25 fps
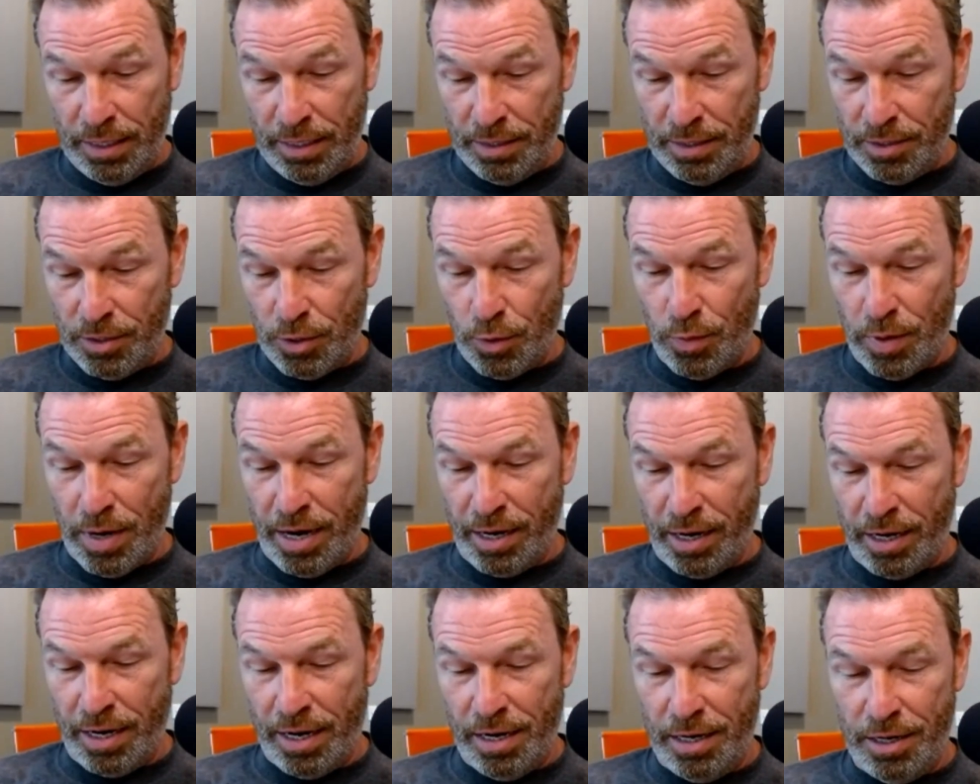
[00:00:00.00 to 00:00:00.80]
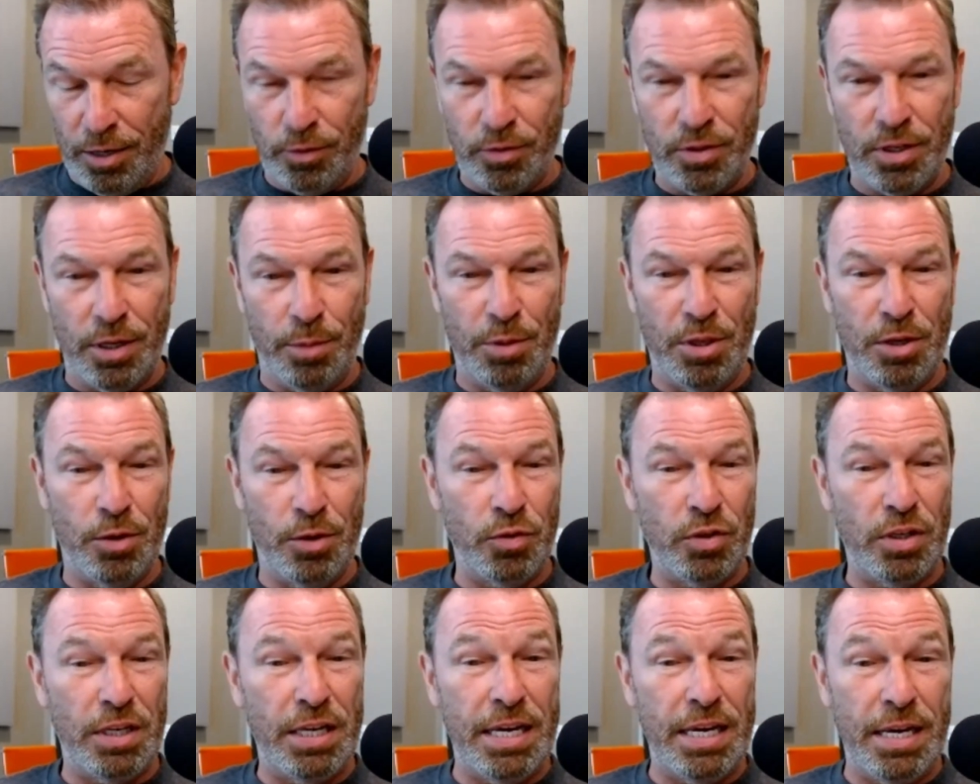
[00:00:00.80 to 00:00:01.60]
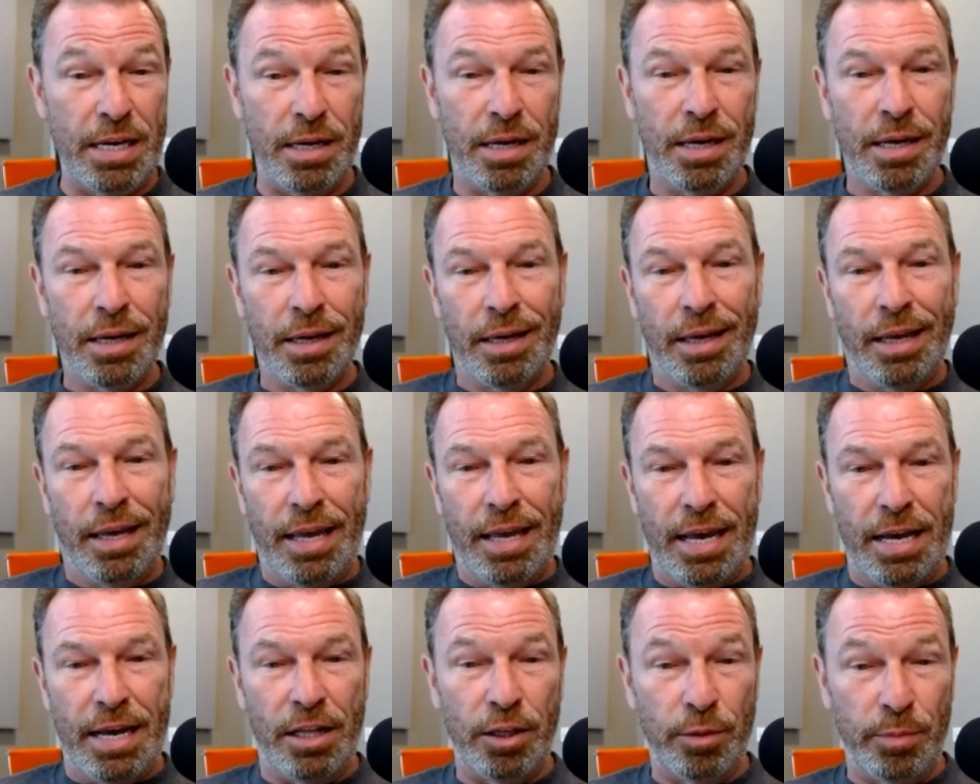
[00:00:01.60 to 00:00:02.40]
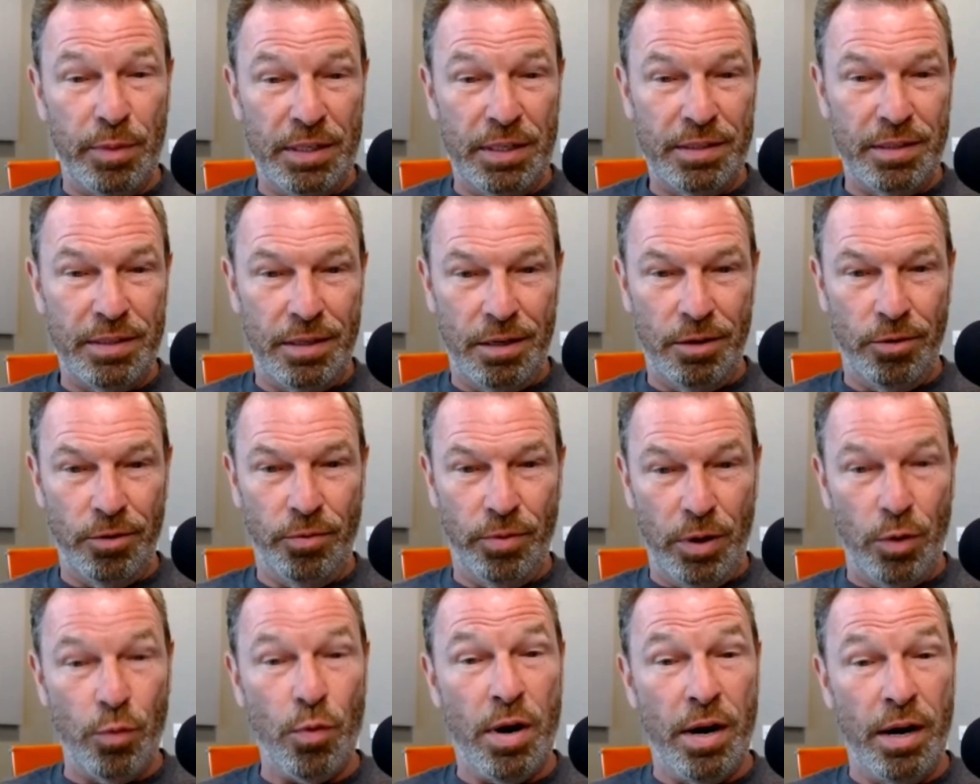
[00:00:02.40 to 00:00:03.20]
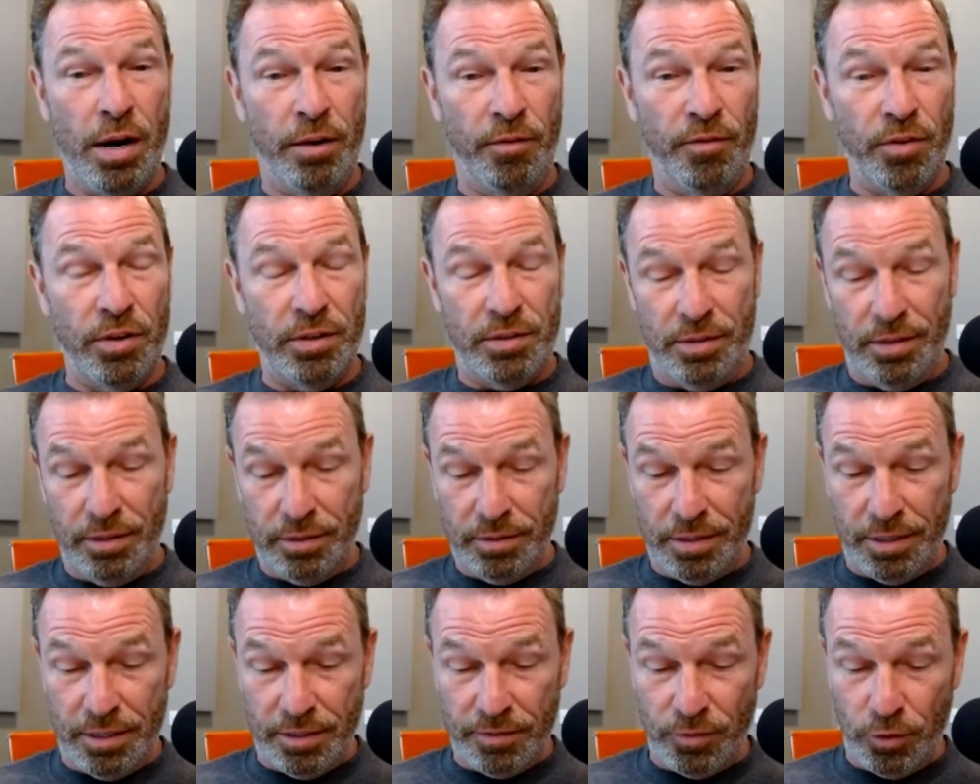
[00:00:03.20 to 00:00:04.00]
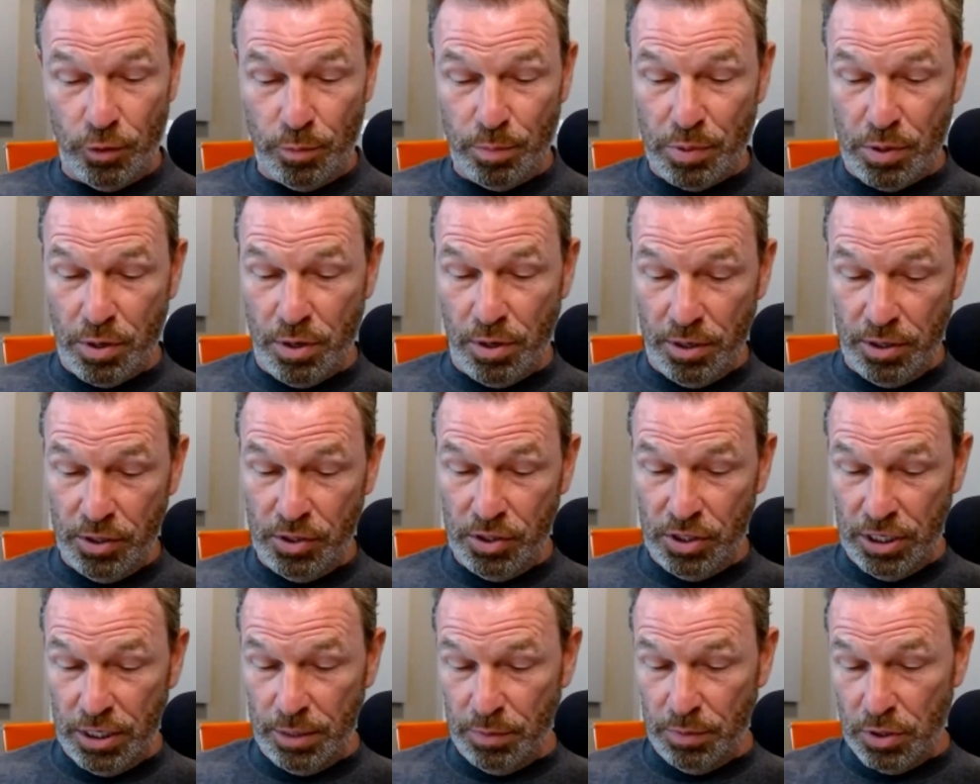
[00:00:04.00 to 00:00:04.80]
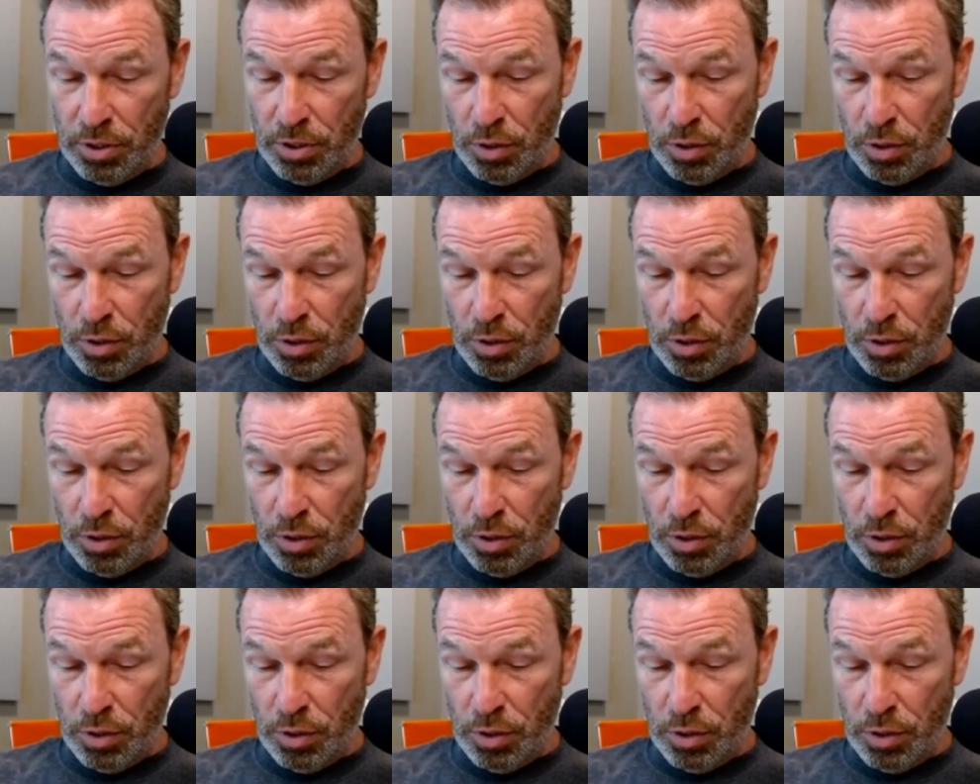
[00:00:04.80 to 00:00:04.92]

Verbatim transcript: And so I kind of know some of those key elements that are required for a successful partnership.